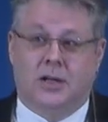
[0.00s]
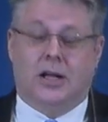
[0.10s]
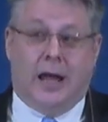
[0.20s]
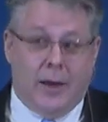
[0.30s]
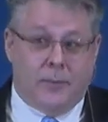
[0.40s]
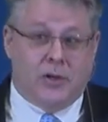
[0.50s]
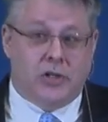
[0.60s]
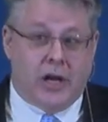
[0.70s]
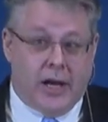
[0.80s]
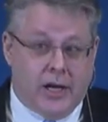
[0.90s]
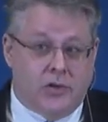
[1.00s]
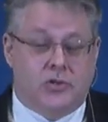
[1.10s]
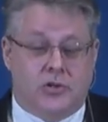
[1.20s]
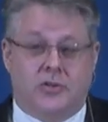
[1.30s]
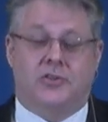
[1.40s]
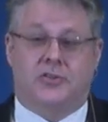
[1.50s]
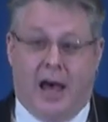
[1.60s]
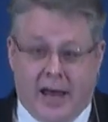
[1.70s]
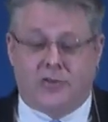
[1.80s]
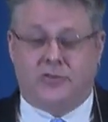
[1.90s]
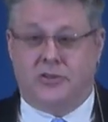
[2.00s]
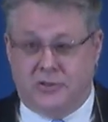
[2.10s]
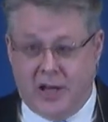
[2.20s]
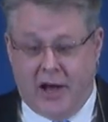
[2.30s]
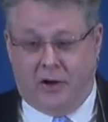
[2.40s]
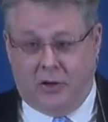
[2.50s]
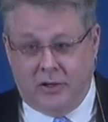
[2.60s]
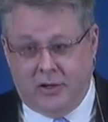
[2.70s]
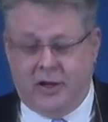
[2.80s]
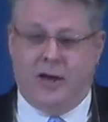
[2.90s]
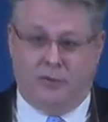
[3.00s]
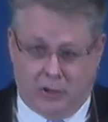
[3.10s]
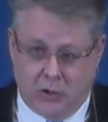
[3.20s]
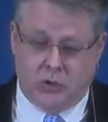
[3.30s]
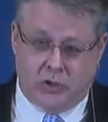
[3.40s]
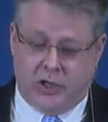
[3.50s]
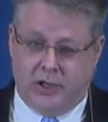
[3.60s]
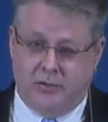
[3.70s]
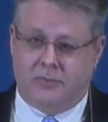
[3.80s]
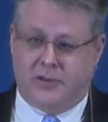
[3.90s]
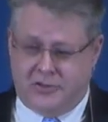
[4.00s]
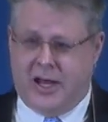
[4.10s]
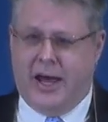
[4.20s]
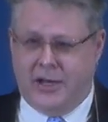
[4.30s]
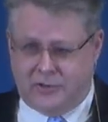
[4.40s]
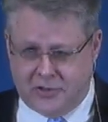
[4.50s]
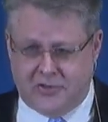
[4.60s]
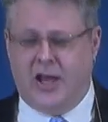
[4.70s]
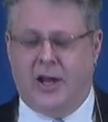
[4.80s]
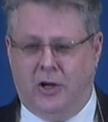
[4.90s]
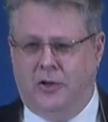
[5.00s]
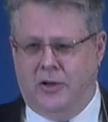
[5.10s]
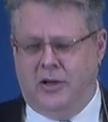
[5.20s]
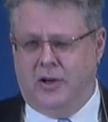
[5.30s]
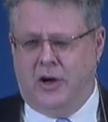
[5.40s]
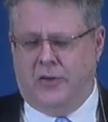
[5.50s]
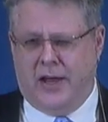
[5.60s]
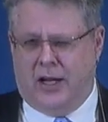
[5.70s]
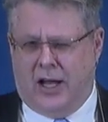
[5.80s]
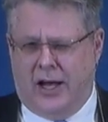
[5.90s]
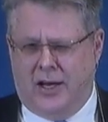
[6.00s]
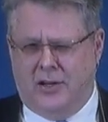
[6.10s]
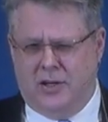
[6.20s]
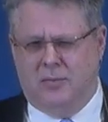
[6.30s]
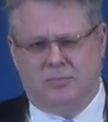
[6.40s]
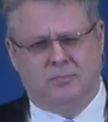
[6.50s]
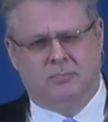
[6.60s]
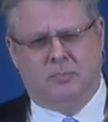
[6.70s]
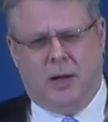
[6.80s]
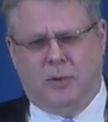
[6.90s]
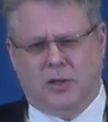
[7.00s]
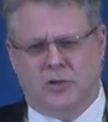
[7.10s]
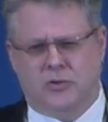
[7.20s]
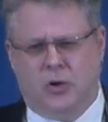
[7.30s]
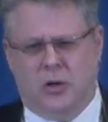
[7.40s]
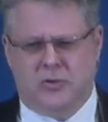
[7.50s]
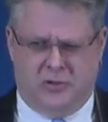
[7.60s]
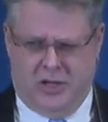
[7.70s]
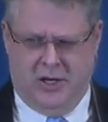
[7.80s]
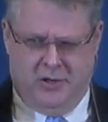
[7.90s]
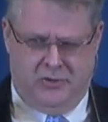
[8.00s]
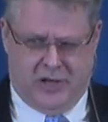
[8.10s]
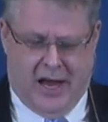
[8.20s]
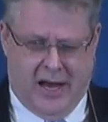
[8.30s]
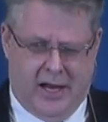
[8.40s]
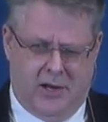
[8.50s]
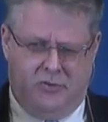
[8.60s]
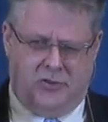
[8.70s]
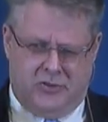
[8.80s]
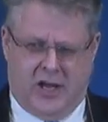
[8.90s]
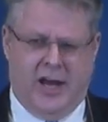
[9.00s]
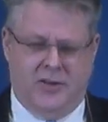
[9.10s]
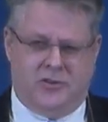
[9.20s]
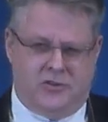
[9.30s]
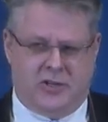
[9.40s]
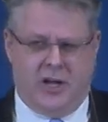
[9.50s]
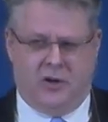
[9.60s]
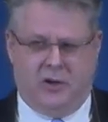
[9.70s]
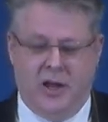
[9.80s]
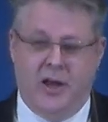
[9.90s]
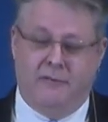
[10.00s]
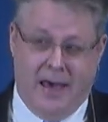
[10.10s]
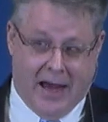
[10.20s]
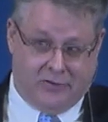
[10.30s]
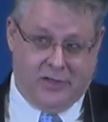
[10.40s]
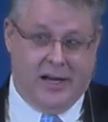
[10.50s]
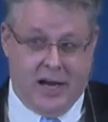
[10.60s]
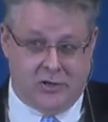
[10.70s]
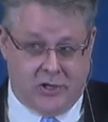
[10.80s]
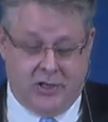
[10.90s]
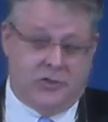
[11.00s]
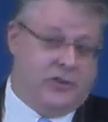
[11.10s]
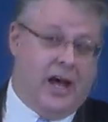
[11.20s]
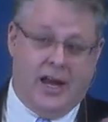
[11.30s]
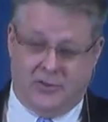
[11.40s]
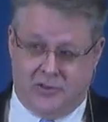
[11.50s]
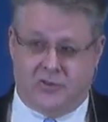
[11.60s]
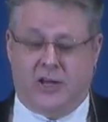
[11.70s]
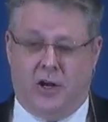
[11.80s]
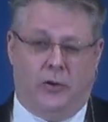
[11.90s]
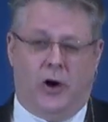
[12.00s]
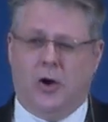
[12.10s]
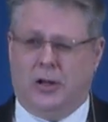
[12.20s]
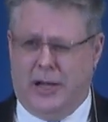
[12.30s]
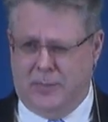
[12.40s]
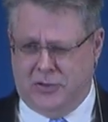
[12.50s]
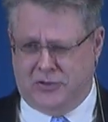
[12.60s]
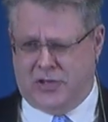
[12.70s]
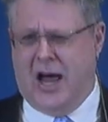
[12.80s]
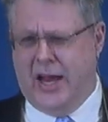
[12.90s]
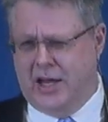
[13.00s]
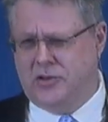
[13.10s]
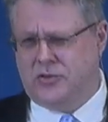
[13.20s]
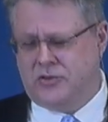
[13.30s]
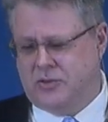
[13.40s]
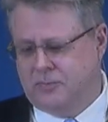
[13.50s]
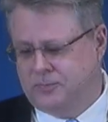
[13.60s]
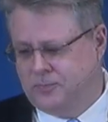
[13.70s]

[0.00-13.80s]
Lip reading: climate change, the science is settled. Evolution, the science is settled. You hear that a lot in the public discourse. Science, the science is settled. Vaccination, science is settled. They're all claiming science.